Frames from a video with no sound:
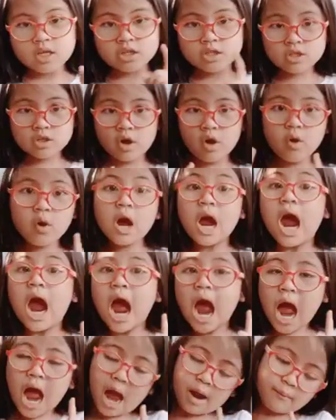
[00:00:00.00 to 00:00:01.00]
So
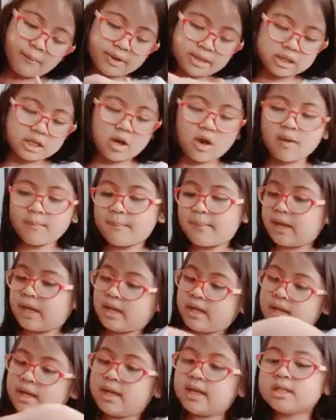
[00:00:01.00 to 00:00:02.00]
I will open
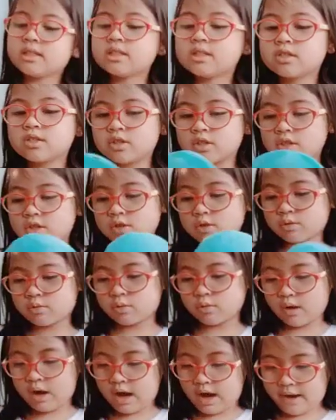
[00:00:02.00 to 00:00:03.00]
this.
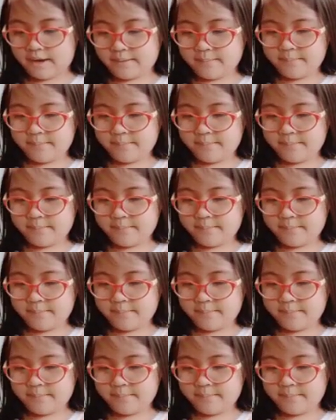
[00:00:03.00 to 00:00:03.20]
Subscribe.